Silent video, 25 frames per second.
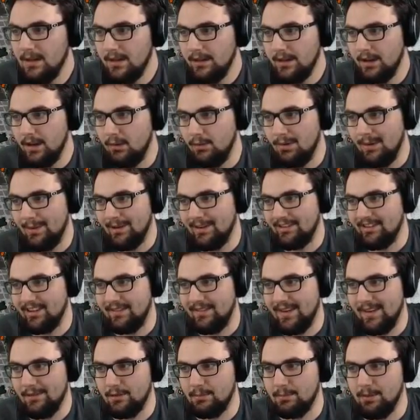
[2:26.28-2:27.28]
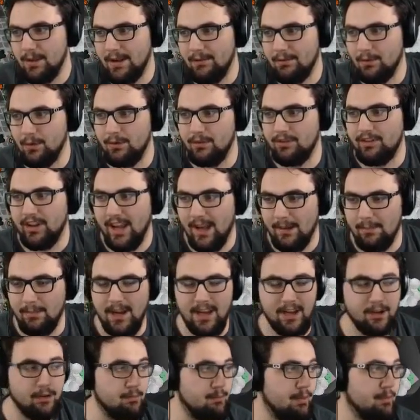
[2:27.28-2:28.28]
Yo, Witwix, I've never played RuneScape.
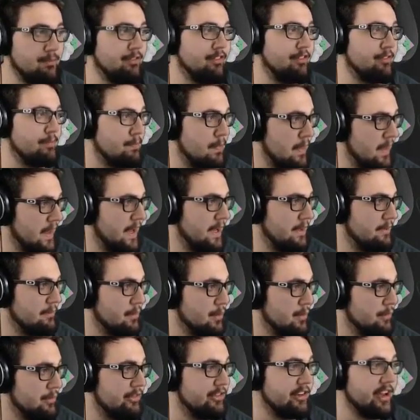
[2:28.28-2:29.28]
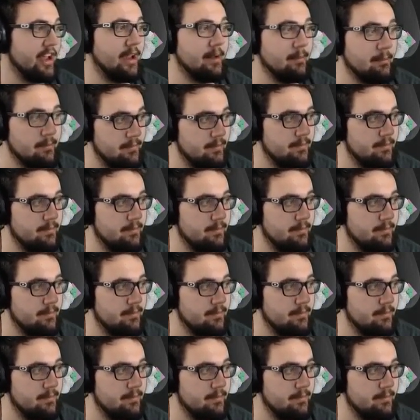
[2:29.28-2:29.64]
Can you explain RuneScape?